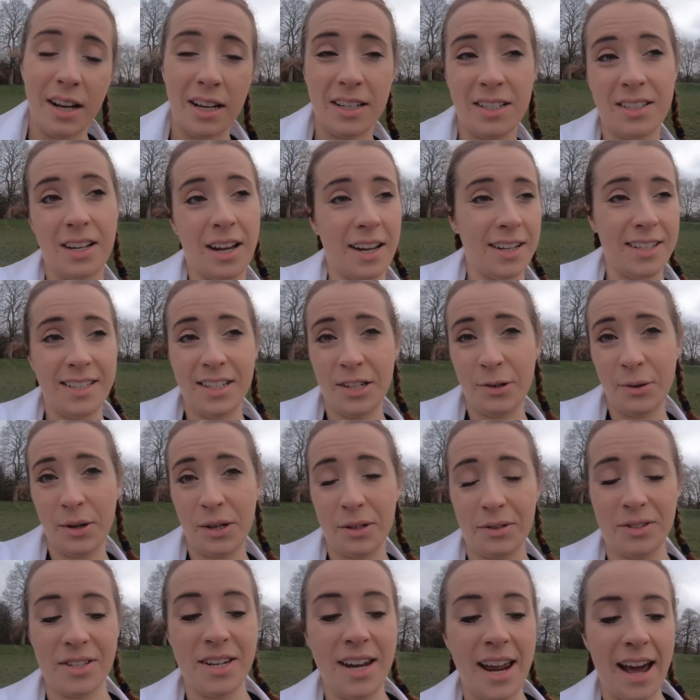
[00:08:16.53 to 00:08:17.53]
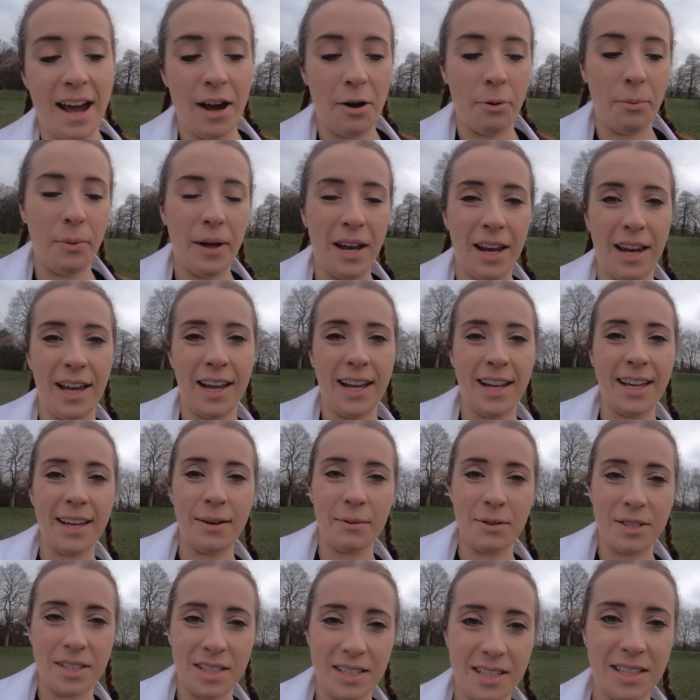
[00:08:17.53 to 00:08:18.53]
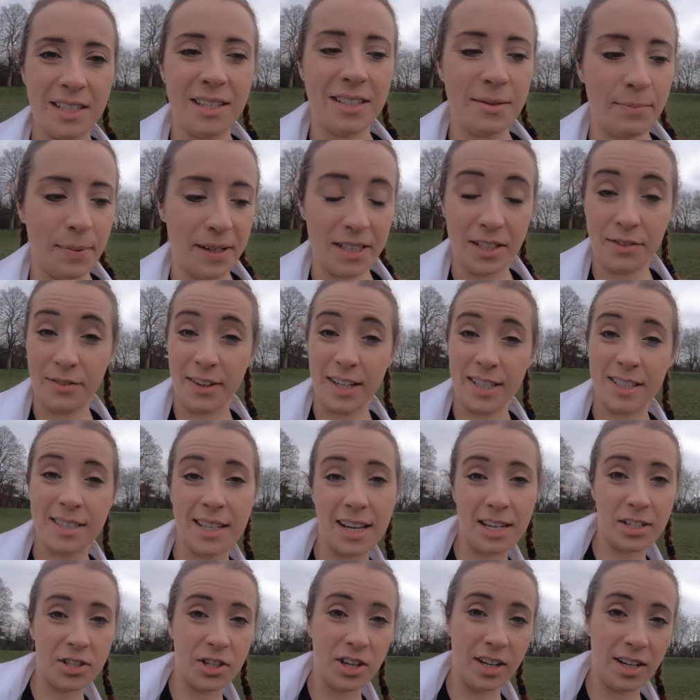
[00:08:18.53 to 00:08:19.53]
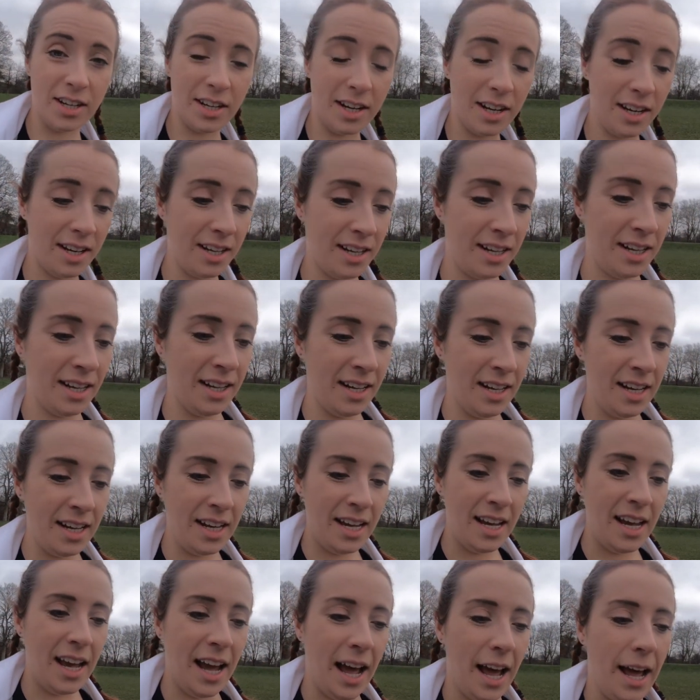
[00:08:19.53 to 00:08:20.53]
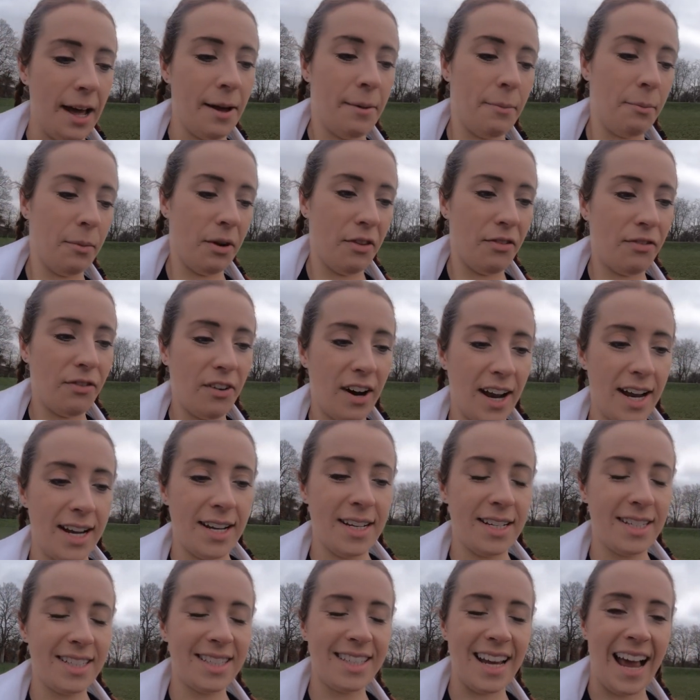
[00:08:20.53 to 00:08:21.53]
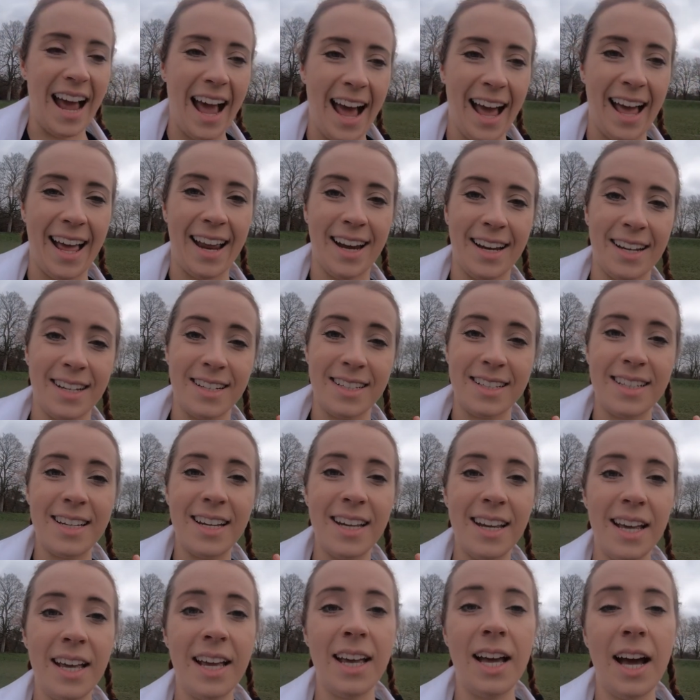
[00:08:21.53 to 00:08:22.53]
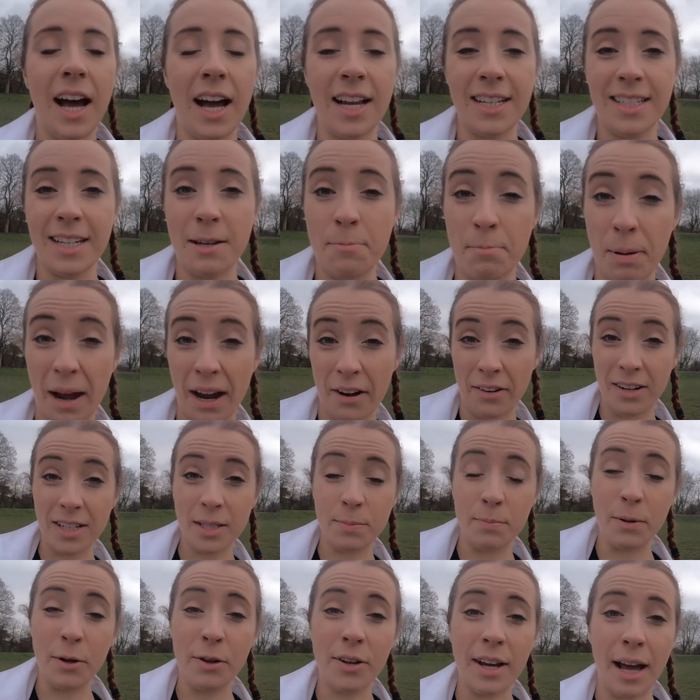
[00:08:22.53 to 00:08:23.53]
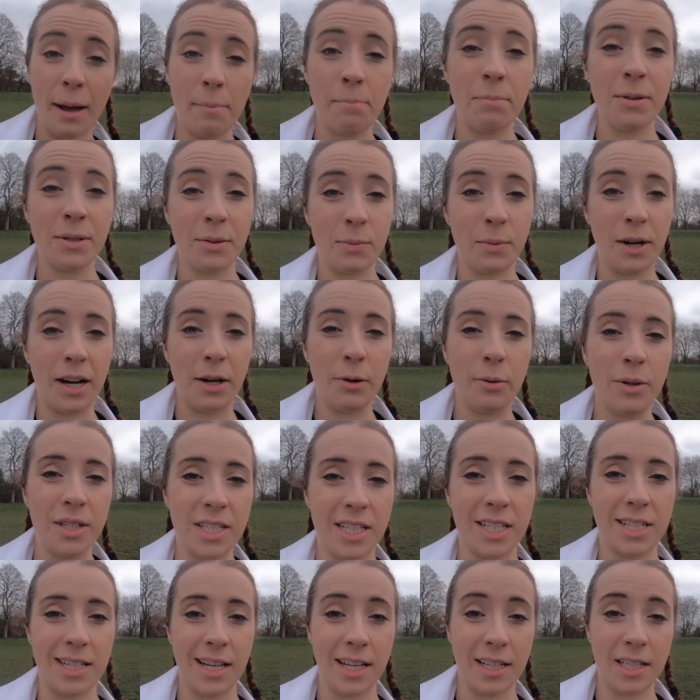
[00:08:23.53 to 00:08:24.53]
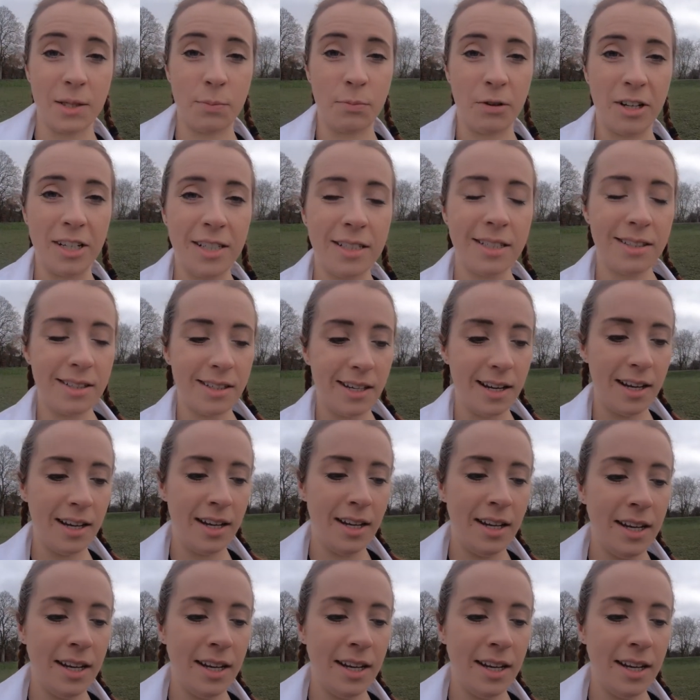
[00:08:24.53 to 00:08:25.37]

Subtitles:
I do hills now, but like it was a specified session with friends, and I did Barry's boot camp as well, which is like sprints.